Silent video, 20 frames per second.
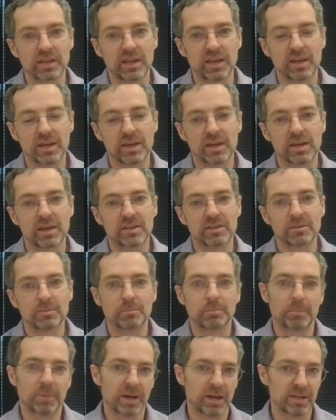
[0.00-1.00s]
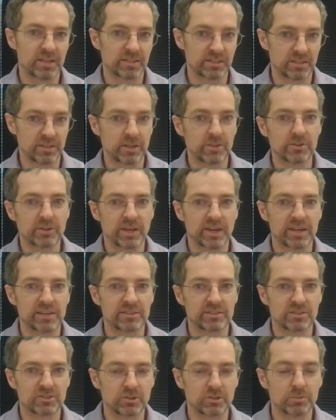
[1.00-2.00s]
and buys another can
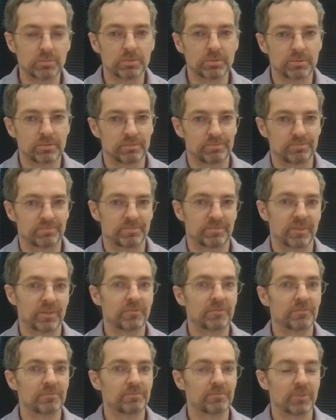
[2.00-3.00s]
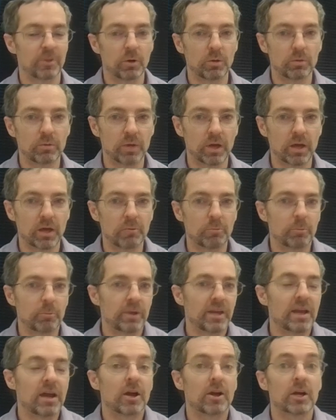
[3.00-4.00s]
of soup,
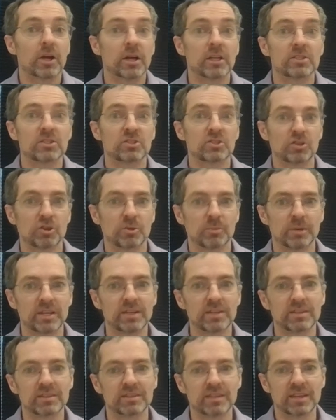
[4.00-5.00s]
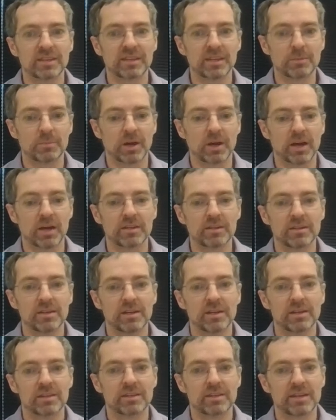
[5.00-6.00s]
we are assuming that they bought
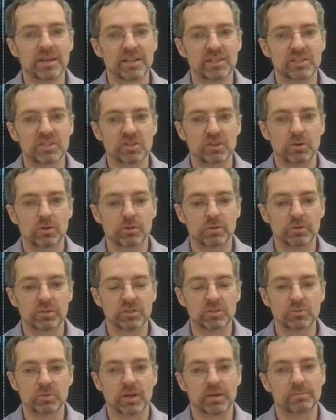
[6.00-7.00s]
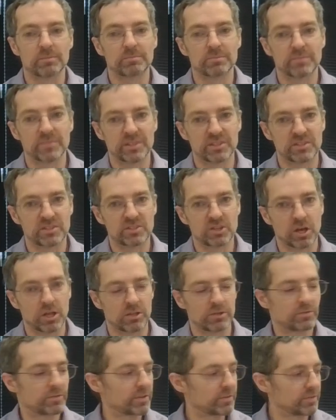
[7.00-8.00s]
the next oldest one, this
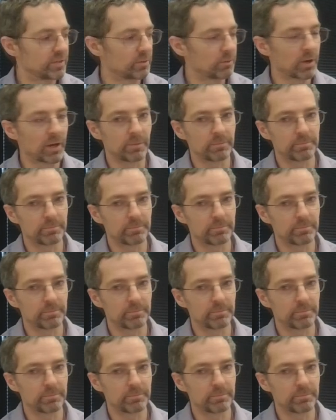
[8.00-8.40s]
$1.50 one,